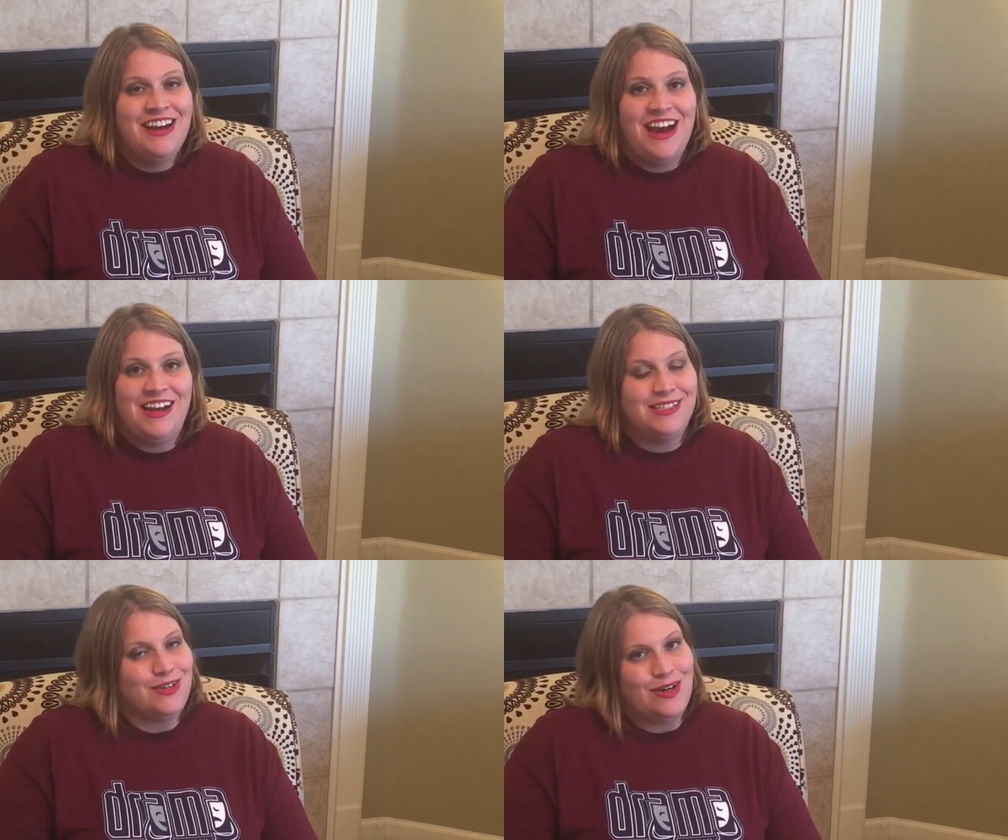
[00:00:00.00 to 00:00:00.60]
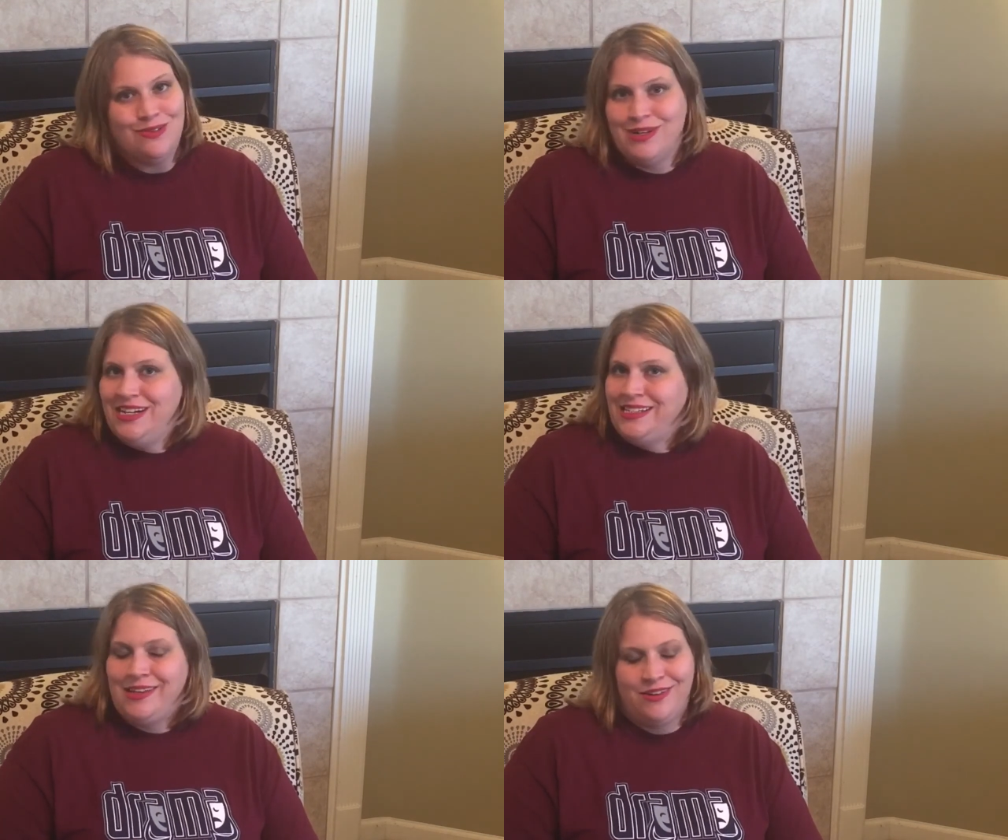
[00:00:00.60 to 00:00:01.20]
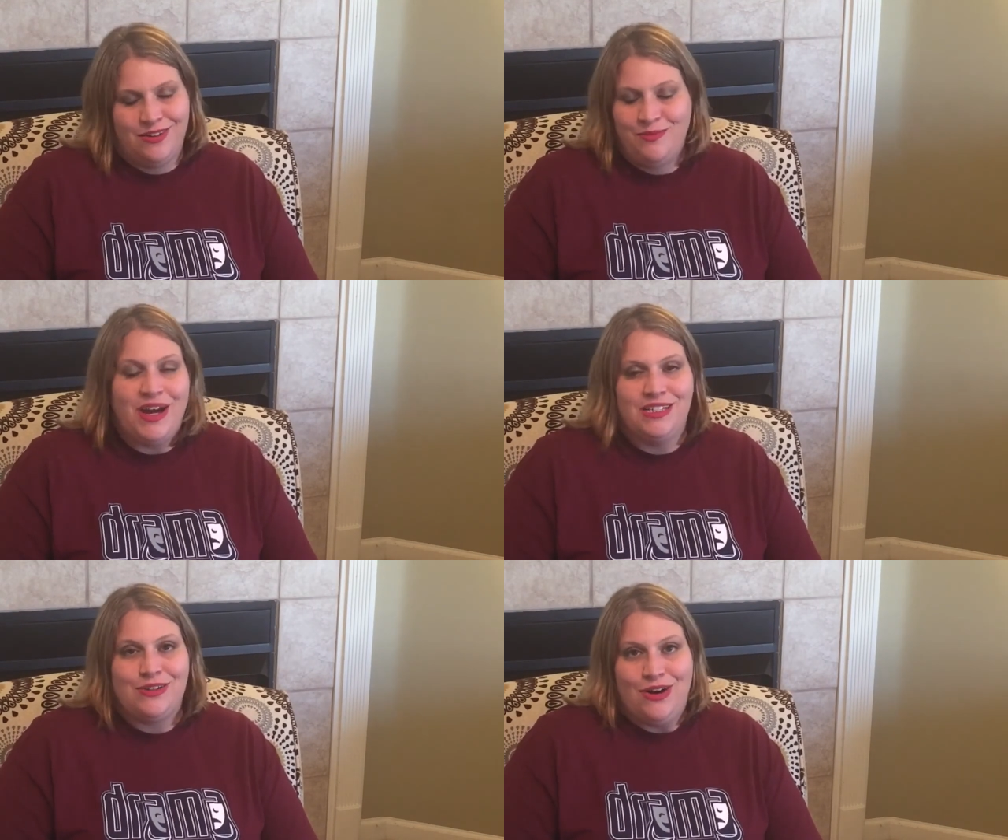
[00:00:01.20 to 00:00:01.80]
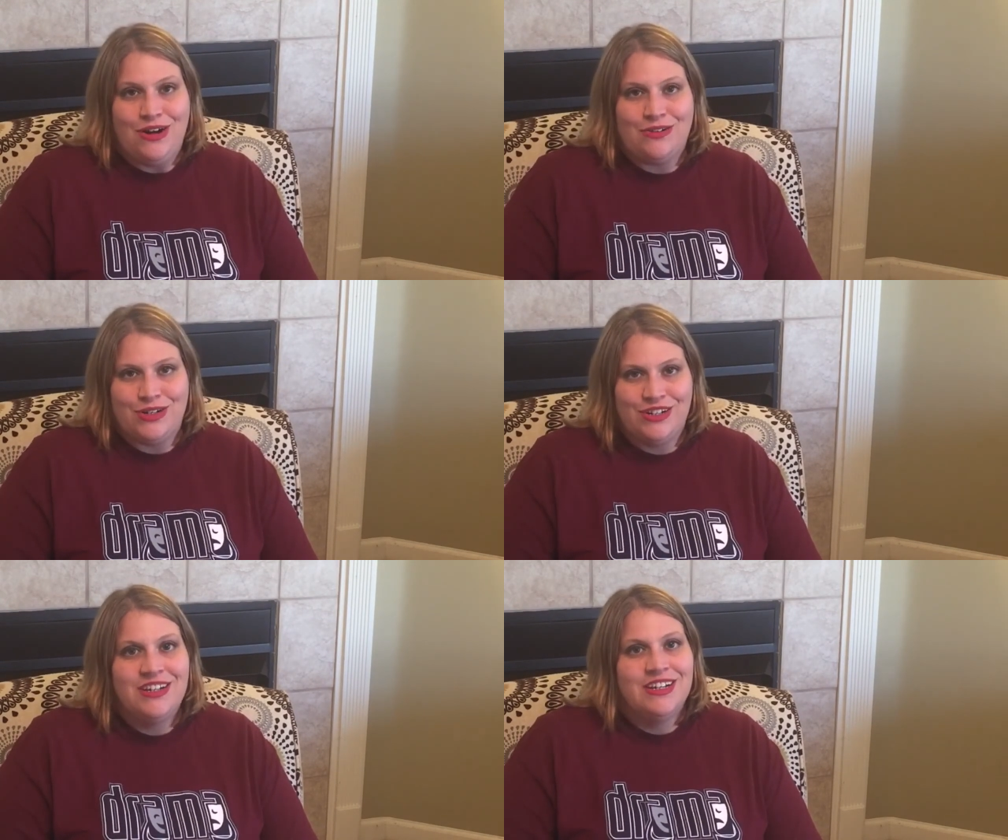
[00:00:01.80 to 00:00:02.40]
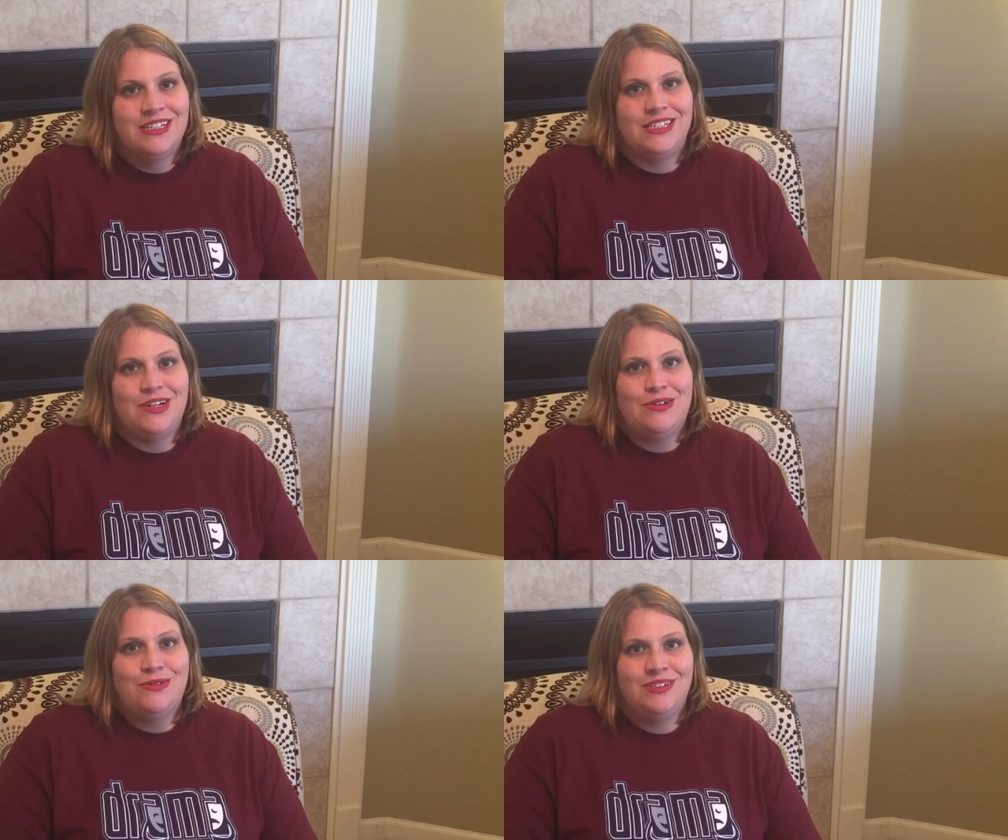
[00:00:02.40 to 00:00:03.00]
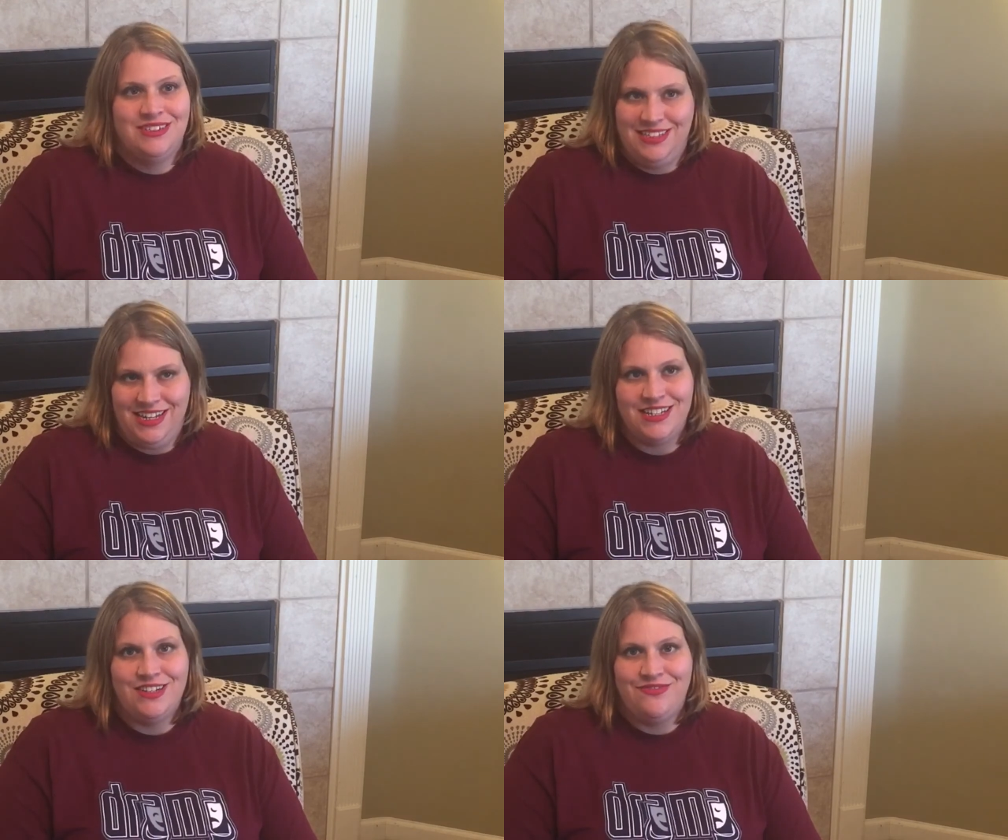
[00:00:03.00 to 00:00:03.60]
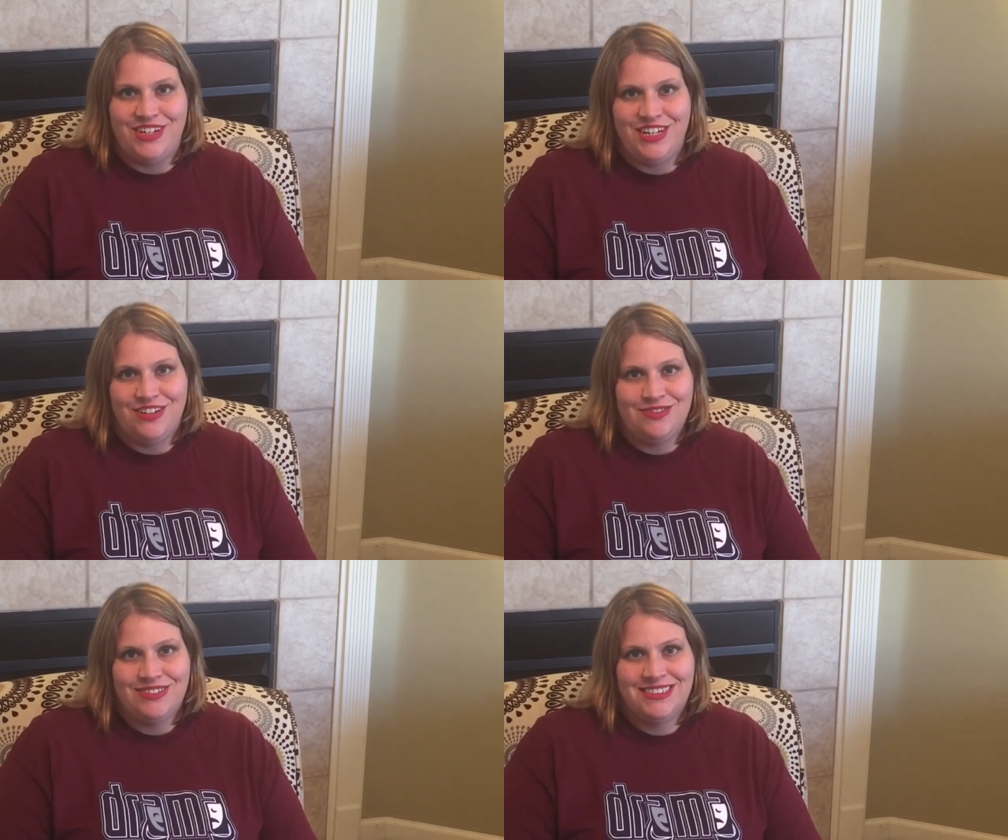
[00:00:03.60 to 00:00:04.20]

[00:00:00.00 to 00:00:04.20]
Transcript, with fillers: As always, goodbyes are awkward, so end of video.